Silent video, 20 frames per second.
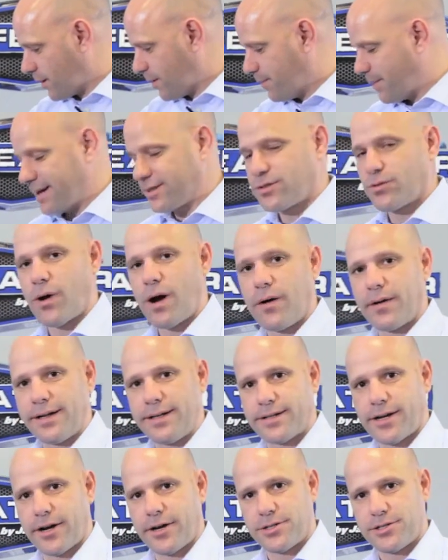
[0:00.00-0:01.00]
best quality
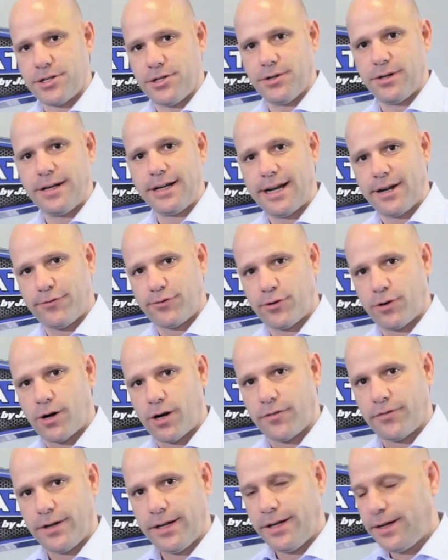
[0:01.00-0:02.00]
tires that you can get for
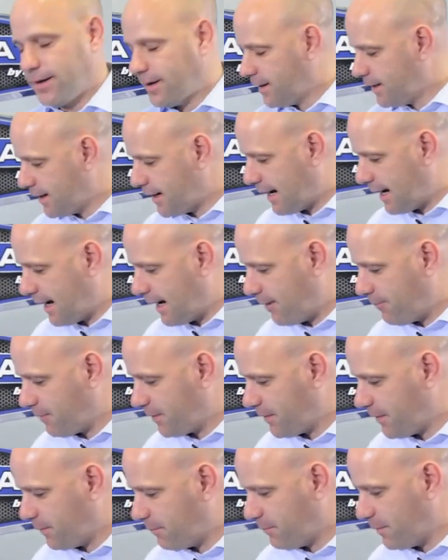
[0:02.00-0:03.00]
an
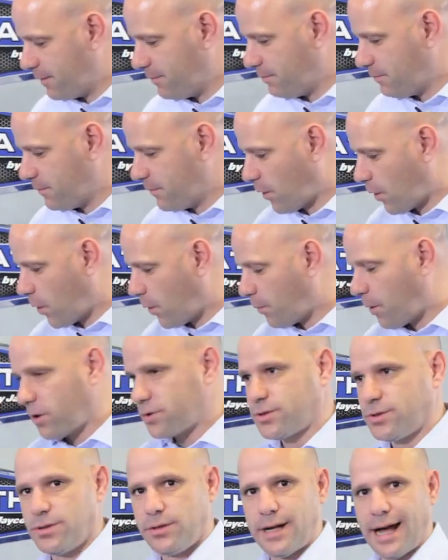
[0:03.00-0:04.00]
RV.
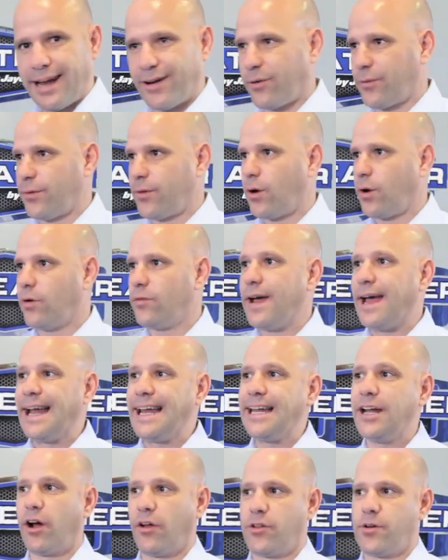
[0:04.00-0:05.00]
Almost, I don't know of
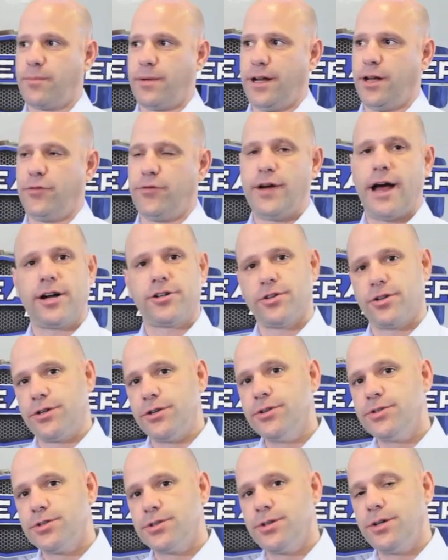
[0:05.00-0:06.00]
any other manufacturer that
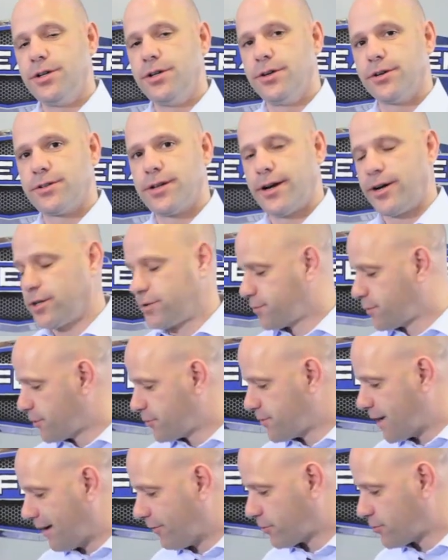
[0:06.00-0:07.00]
uses Goodyear tires for a
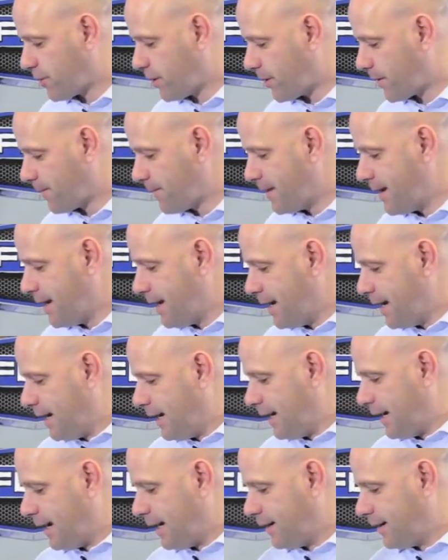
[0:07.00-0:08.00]
travel trailer.
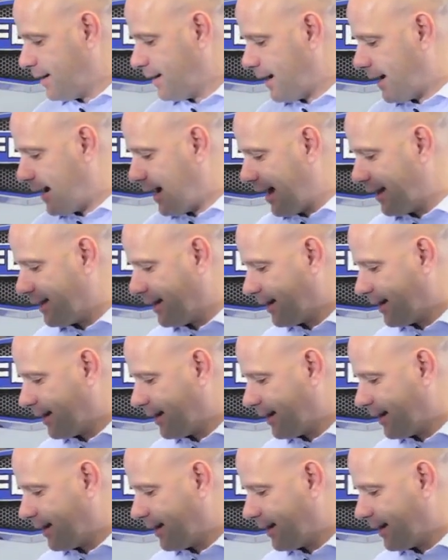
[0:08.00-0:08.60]
And I think